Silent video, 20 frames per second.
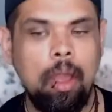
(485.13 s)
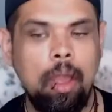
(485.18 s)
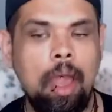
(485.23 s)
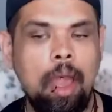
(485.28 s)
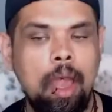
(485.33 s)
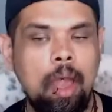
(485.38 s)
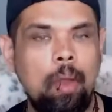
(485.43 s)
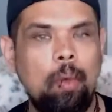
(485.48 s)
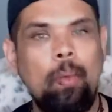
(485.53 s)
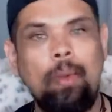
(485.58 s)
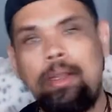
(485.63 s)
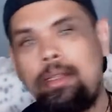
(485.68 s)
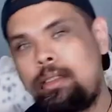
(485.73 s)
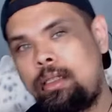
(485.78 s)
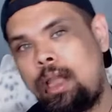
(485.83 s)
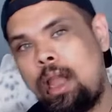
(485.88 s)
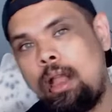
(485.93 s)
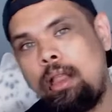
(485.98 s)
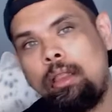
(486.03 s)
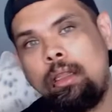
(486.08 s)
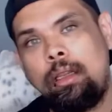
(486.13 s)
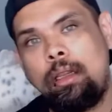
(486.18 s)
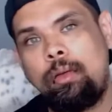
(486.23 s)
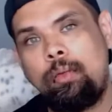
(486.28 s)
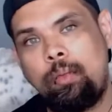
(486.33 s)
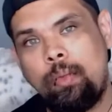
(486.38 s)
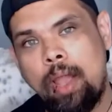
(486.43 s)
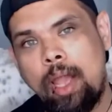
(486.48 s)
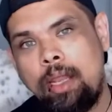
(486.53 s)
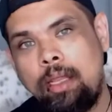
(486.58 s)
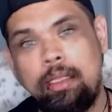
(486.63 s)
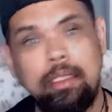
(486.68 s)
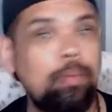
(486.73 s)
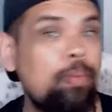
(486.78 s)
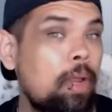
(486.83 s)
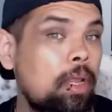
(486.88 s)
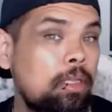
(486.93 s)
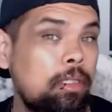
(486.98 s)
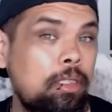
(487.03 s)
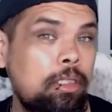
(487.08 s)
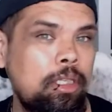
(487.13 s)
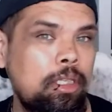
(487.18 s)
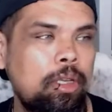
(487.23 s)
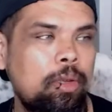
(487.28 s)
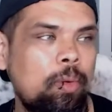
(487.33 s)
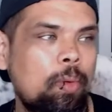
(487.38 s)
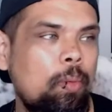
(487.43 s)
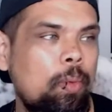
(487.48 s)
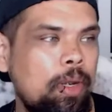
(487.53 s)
What does the color red express to you?